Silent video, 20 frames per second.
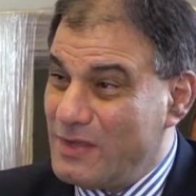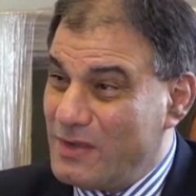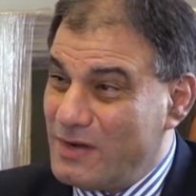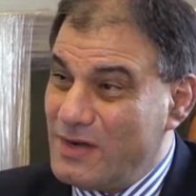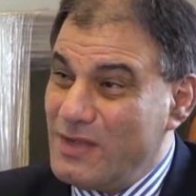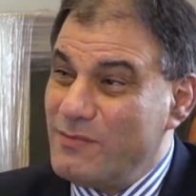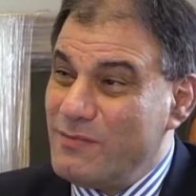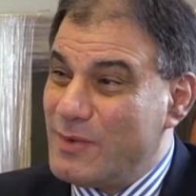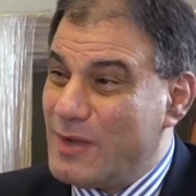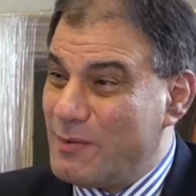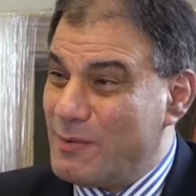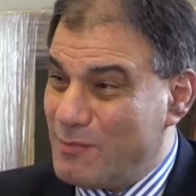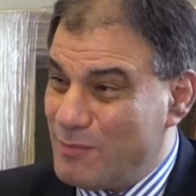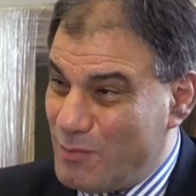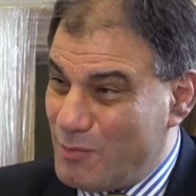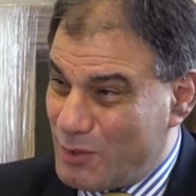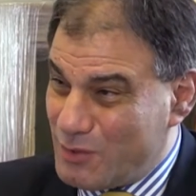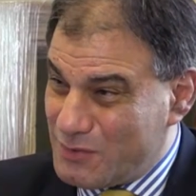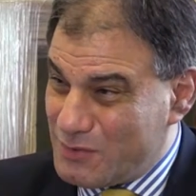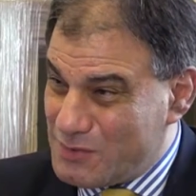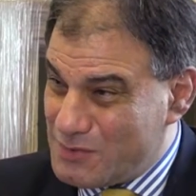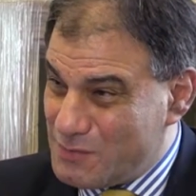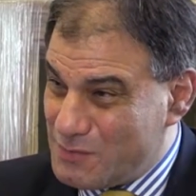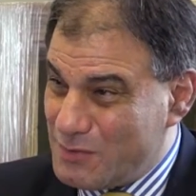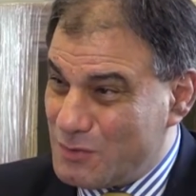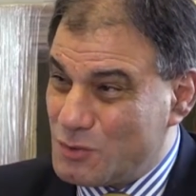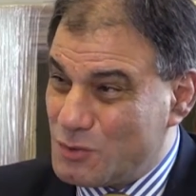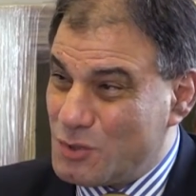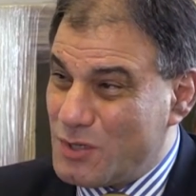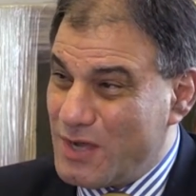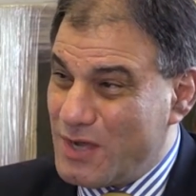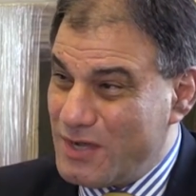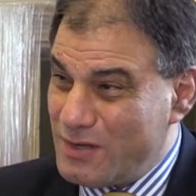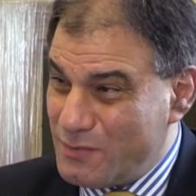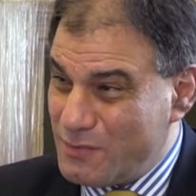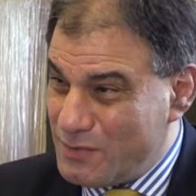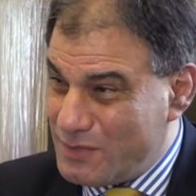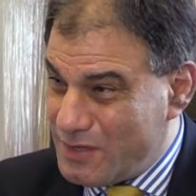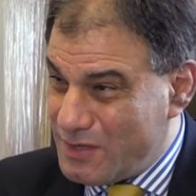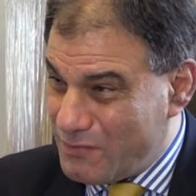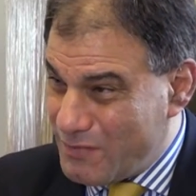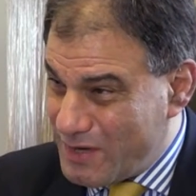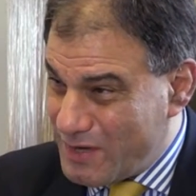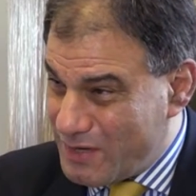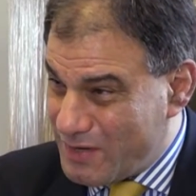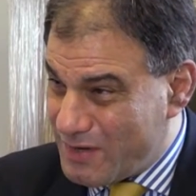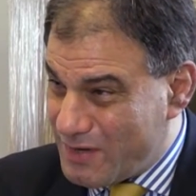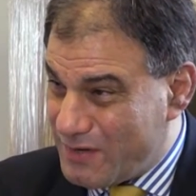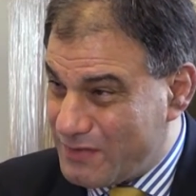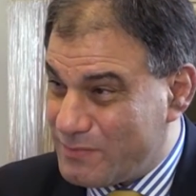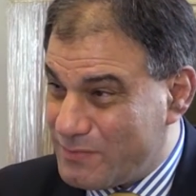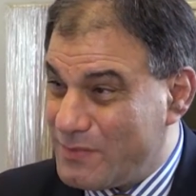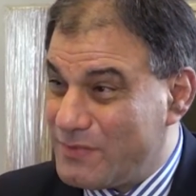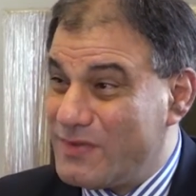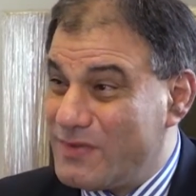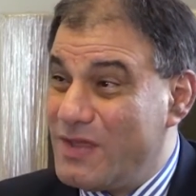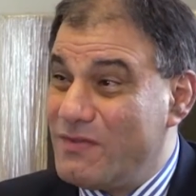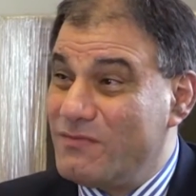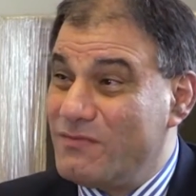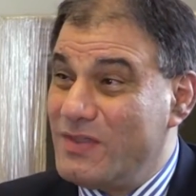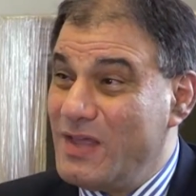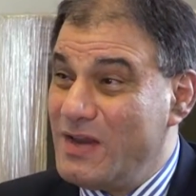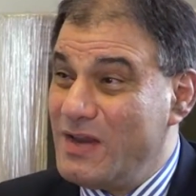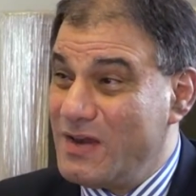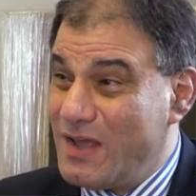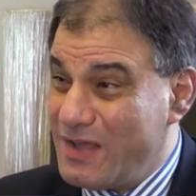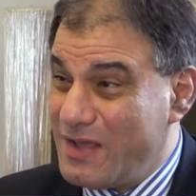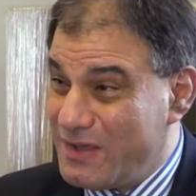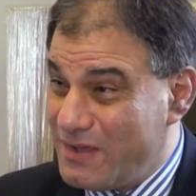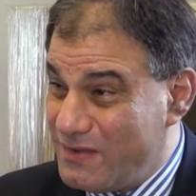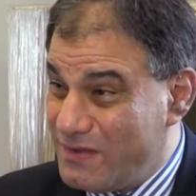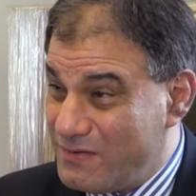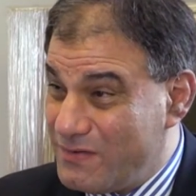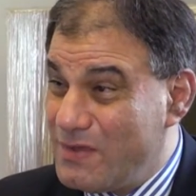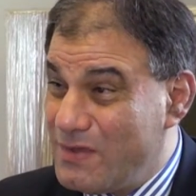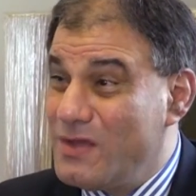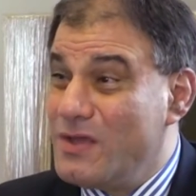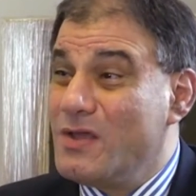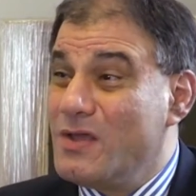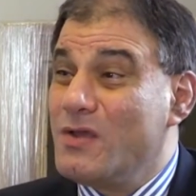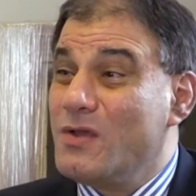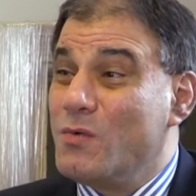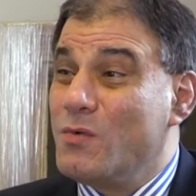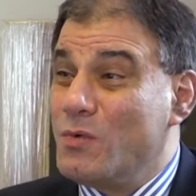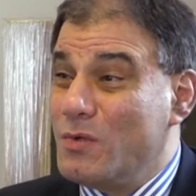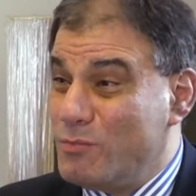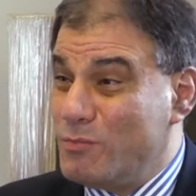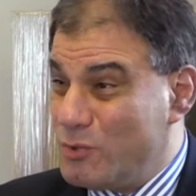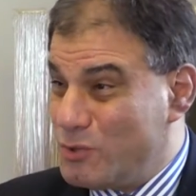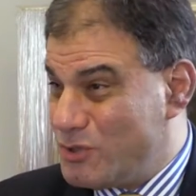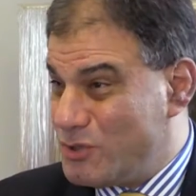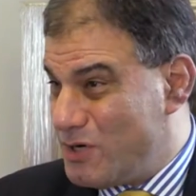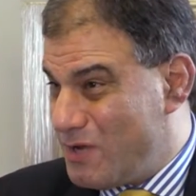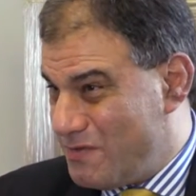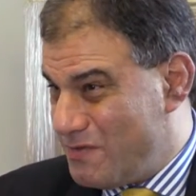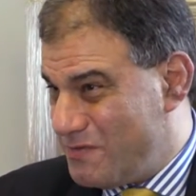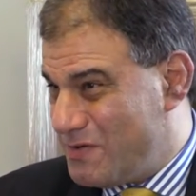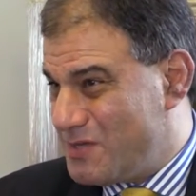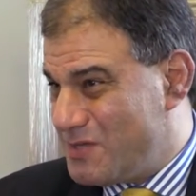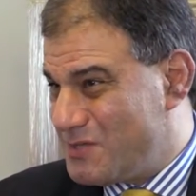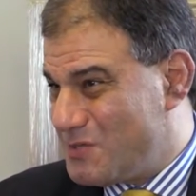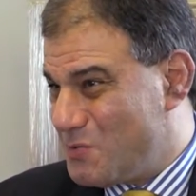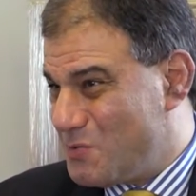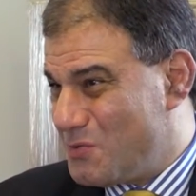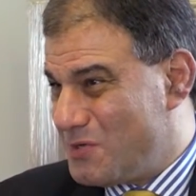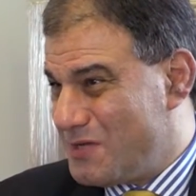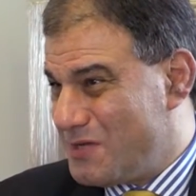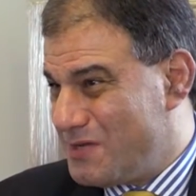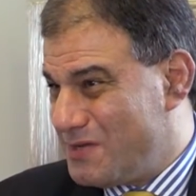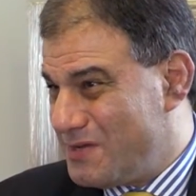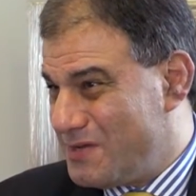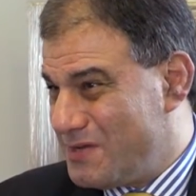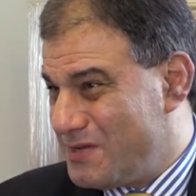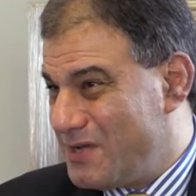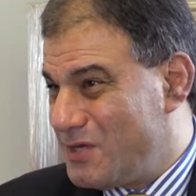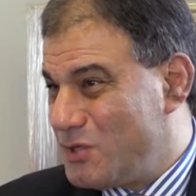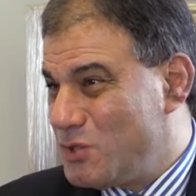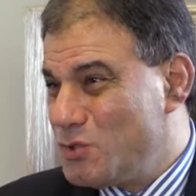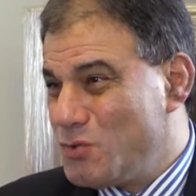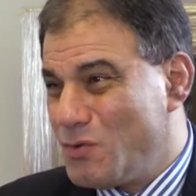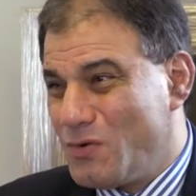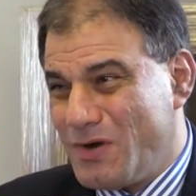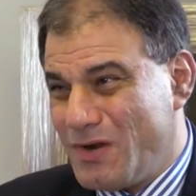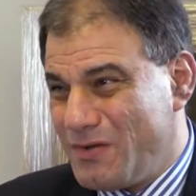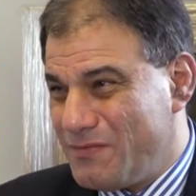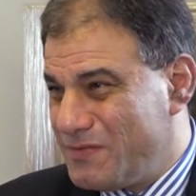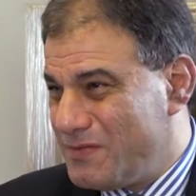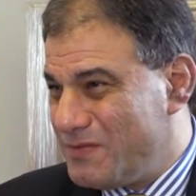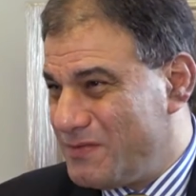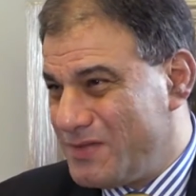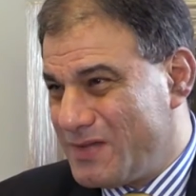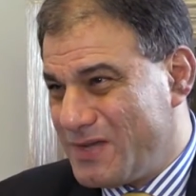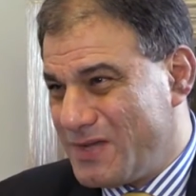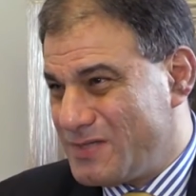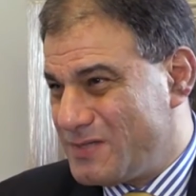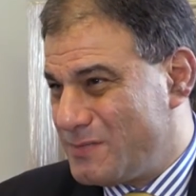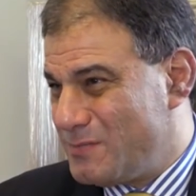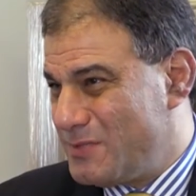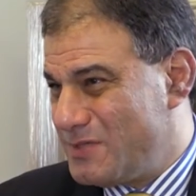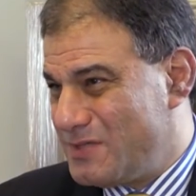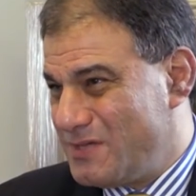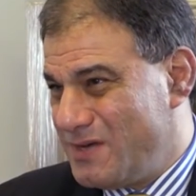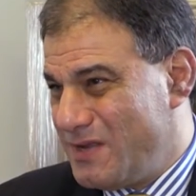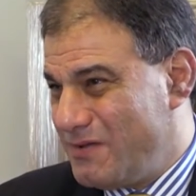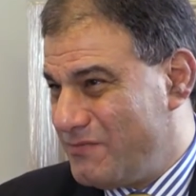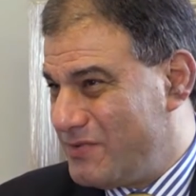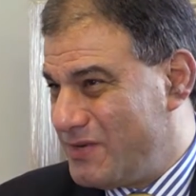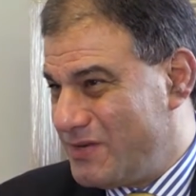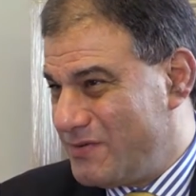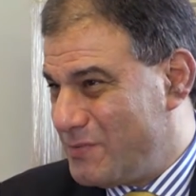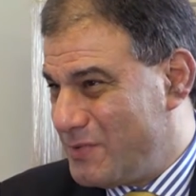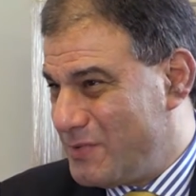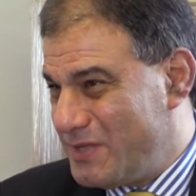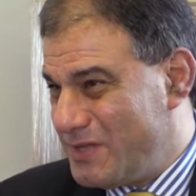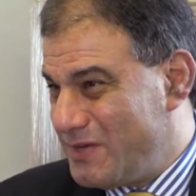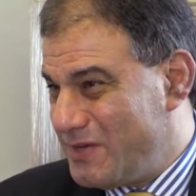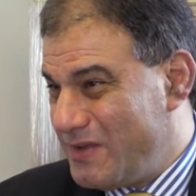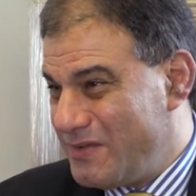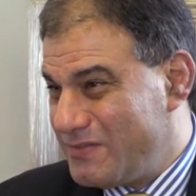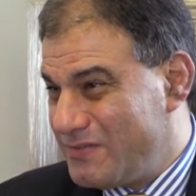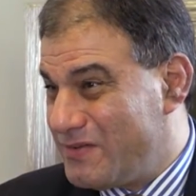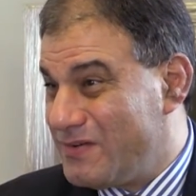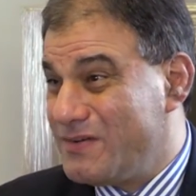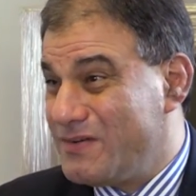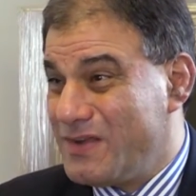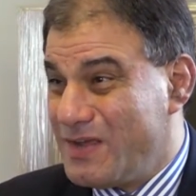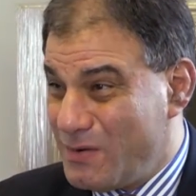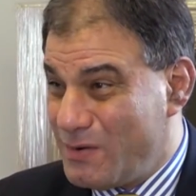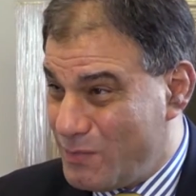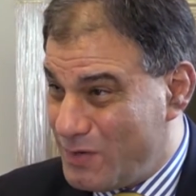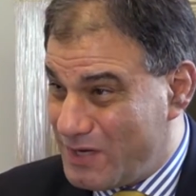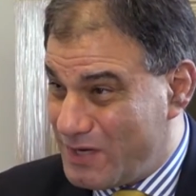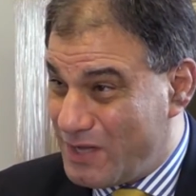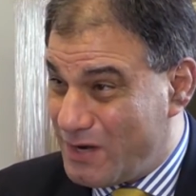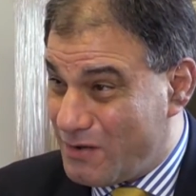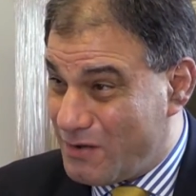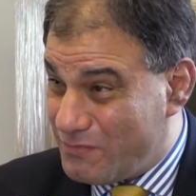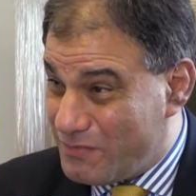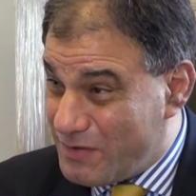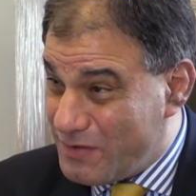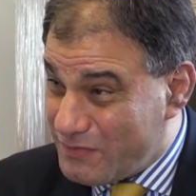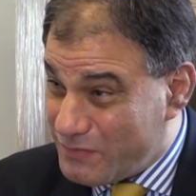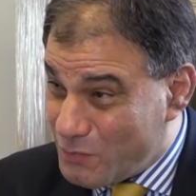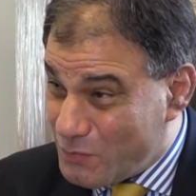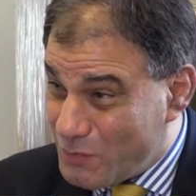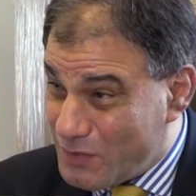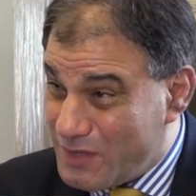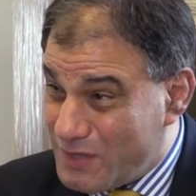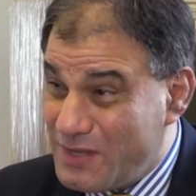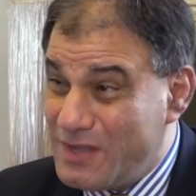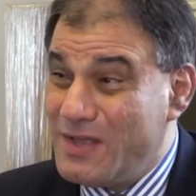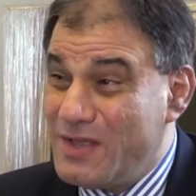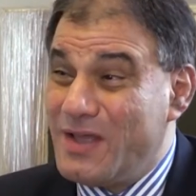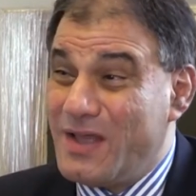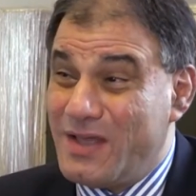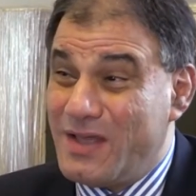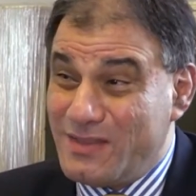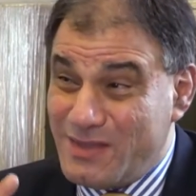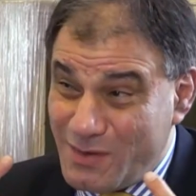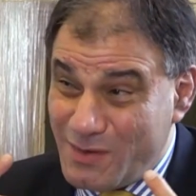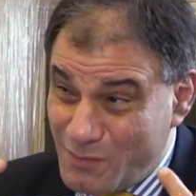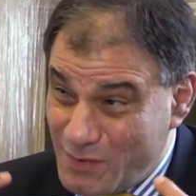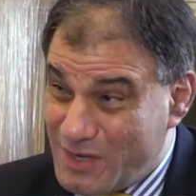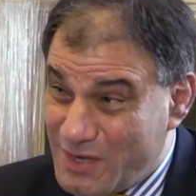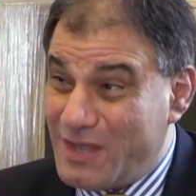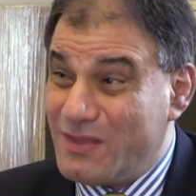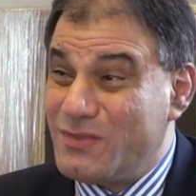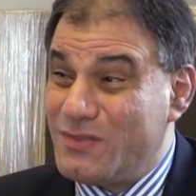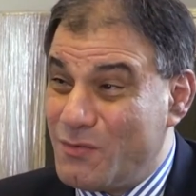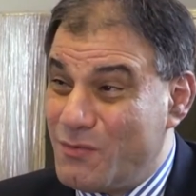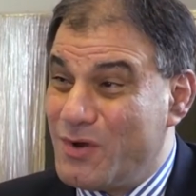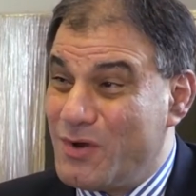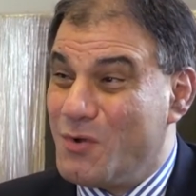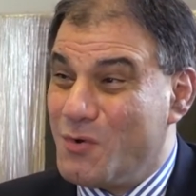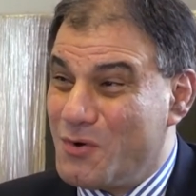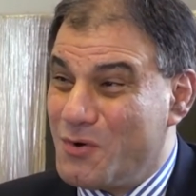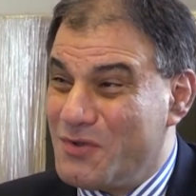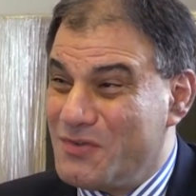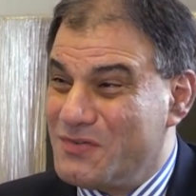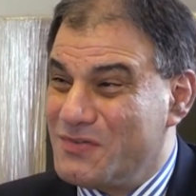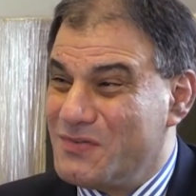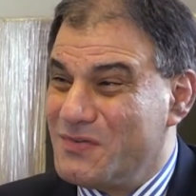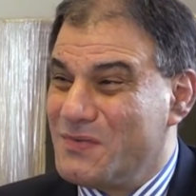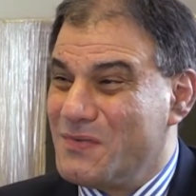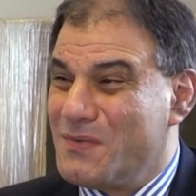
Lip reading: Leave a couple of bottles, we'll try it with our regular customers. Right. If they like it, we'll put in our first order. And sure enough, the customers loved it when they tasted it. And we get our first order, and then we get the reorders.